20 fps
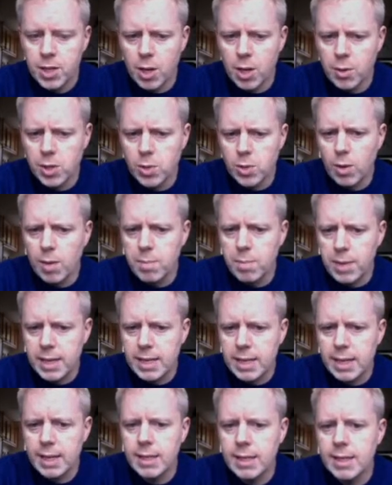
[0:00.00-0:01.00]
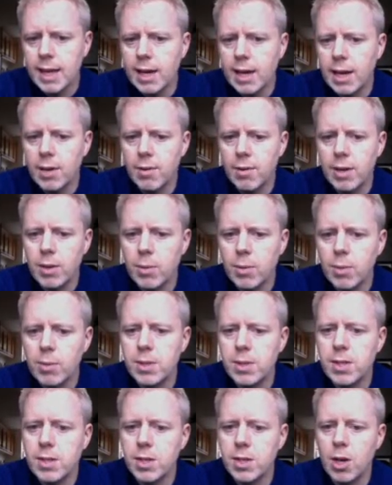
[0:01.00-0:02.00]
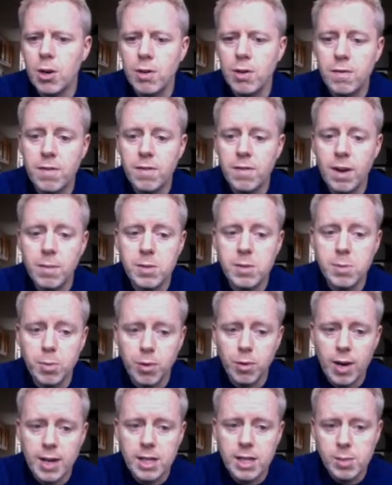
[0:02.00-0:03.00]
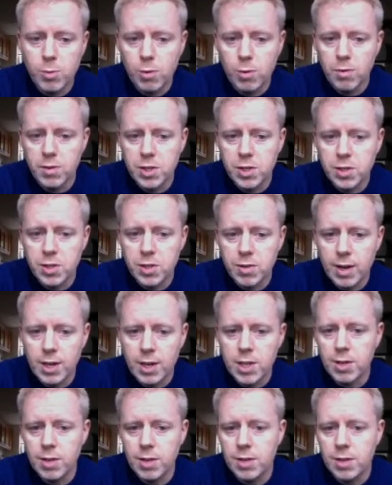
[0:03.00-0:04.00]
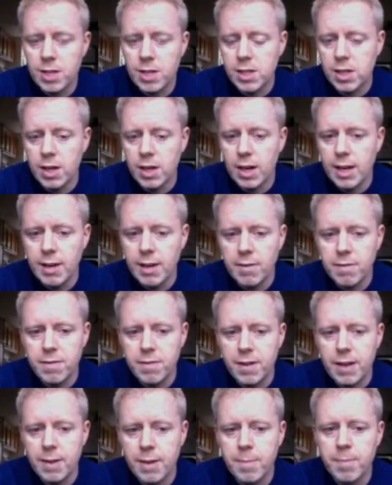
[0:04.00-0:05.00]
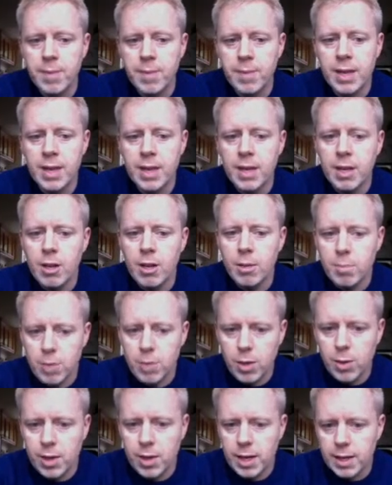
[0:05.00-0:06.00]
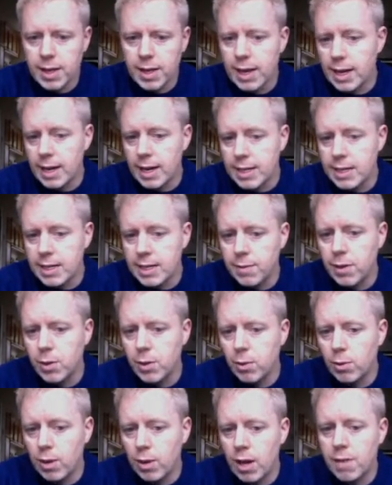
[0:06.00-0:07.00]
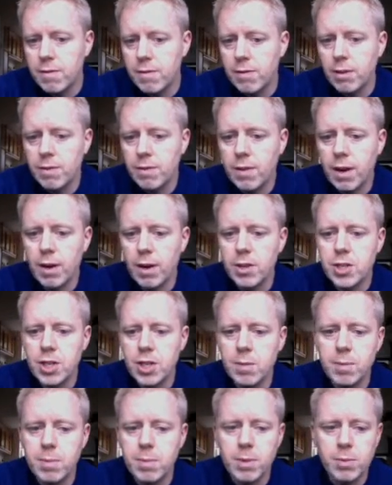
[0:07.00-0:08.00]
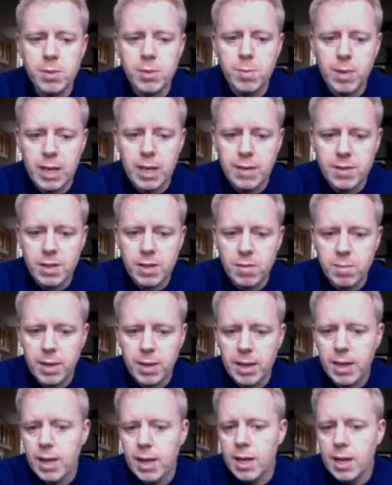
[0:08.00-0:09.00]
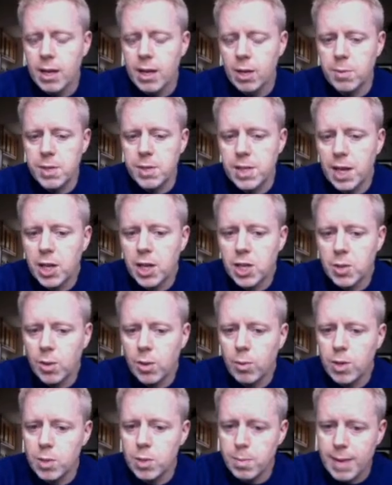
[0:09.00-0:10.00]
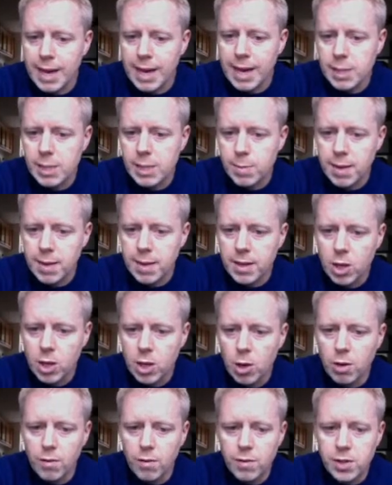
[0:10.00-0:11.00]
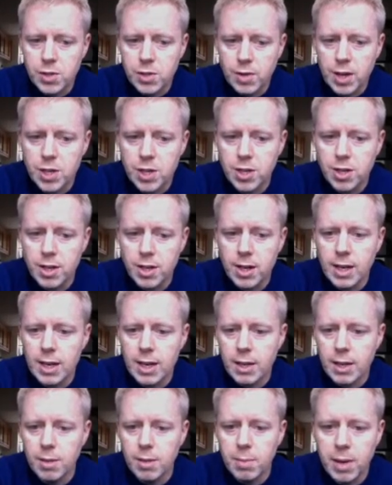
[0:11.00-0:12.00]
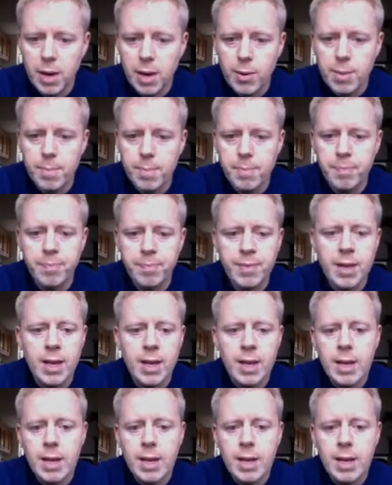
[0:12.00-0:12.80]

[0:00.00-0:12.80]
The tone is quite bitter and angry, whereas the tone of Farmer's Bride is more frustration, desire, and fear. Mew, on the other hand, led a difficult life full of hardship and was believed to have been homosexual, which may explain the tone of frustration in the poem.